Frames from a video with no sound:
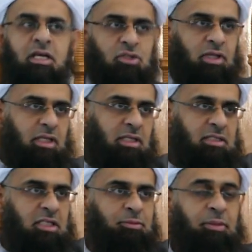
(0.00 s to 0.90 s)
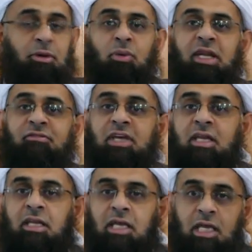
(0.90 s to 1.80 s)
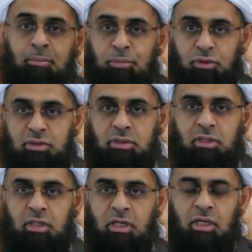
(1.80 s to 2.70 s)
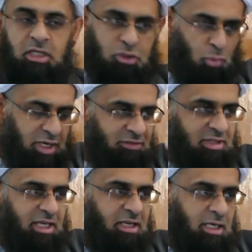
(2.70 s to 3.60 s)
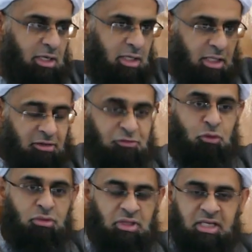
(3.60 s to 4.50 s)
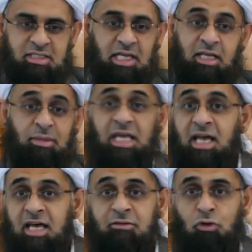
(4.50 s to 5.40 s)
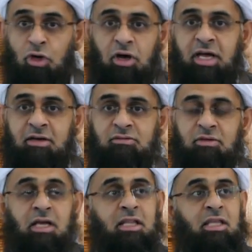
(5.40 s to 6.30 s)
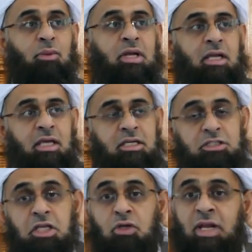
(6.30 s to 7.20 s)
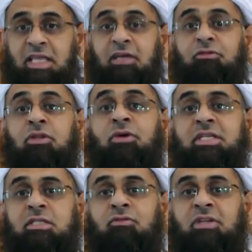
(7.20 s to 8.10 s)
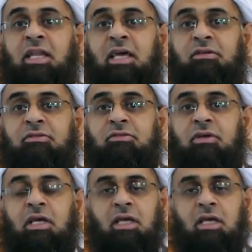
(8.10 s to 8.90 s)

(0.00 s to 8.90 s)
So such people will never get any input. So whatever the few things that they may have or not have, they will continue like that for the rest of their life.